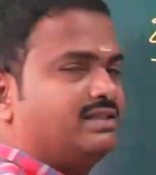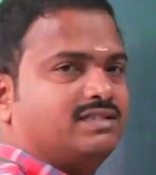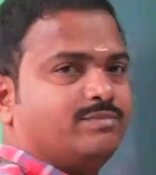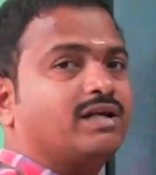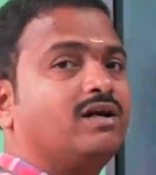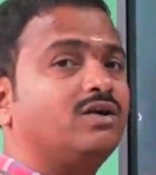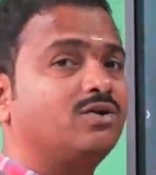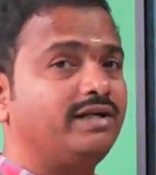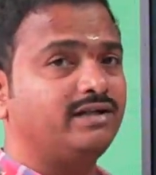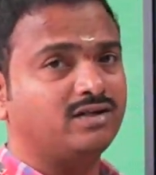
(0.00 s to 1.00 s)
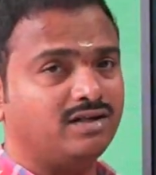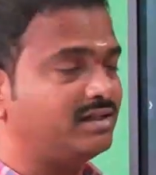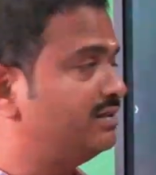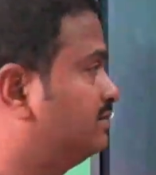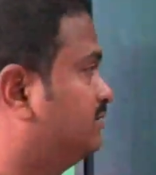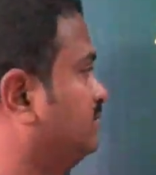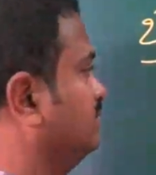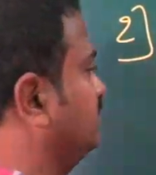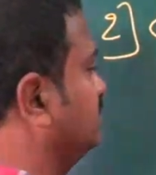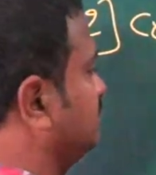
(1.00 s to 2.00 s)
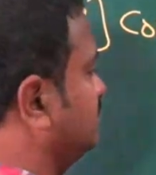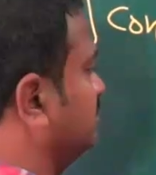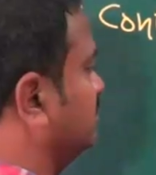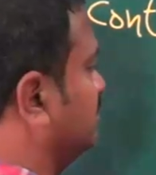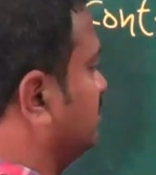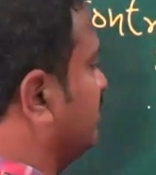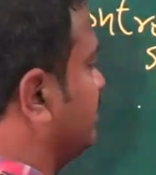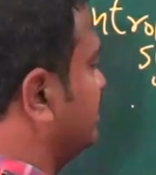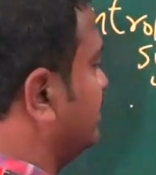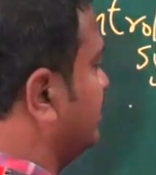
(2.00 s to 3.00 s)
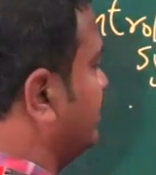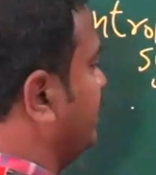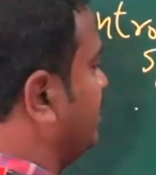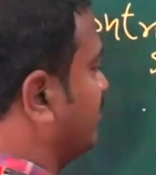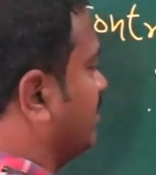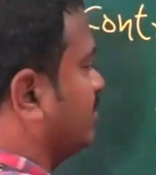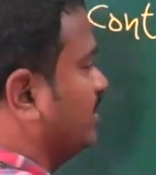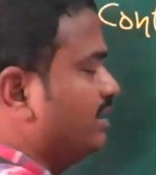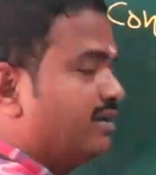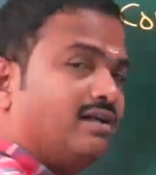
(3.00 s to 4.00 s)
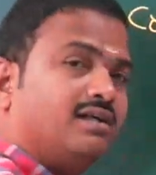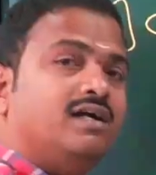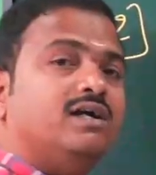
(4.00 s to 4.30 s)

system or controlling torque? What is the need of controlling torque?